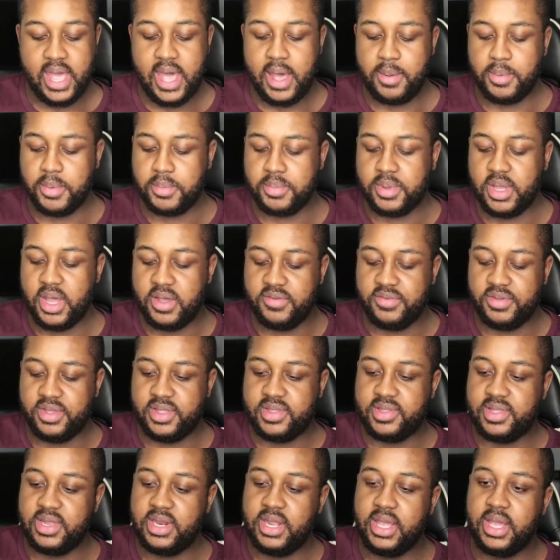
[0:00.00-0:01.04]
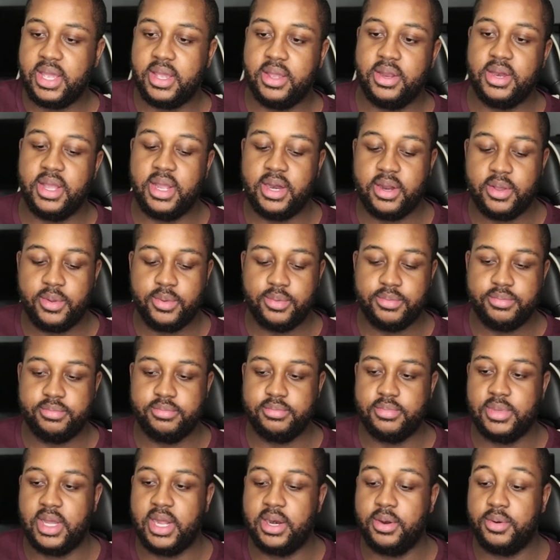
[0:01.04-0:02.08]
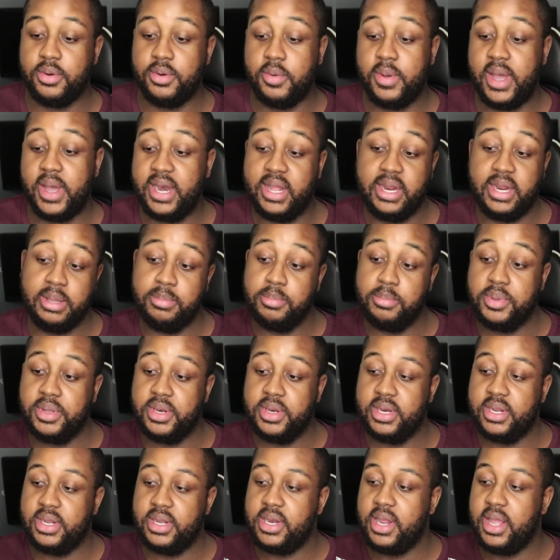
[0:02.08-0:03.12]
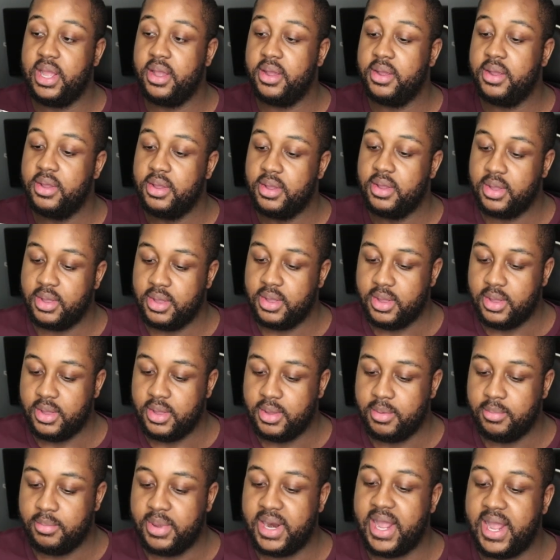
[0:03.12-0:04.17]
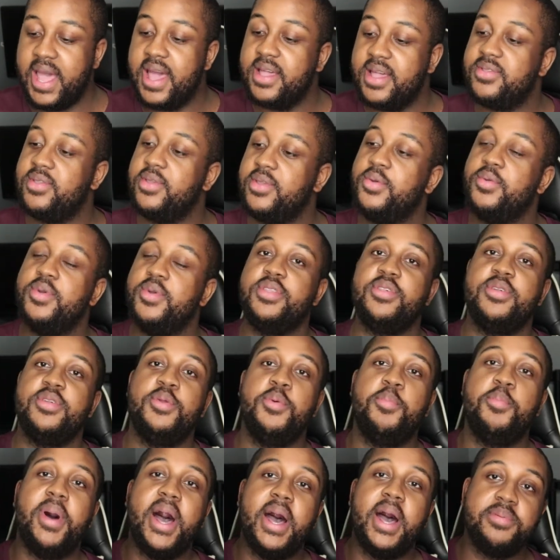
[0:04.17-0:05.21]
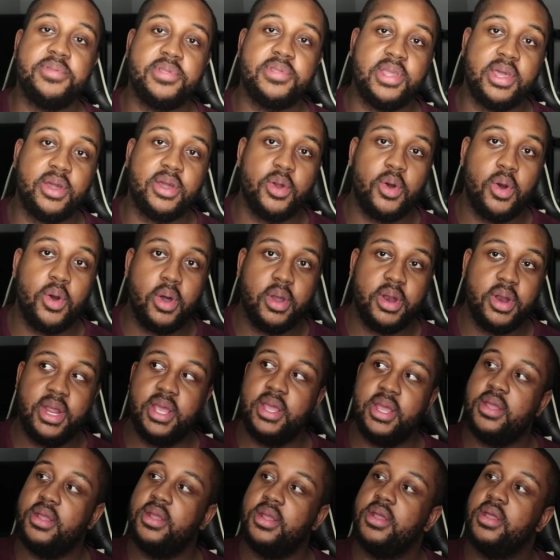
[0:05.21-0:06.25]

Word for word: album covers in here, they don't, I don't know why they didn't put it in there but it has the original pop sticker on it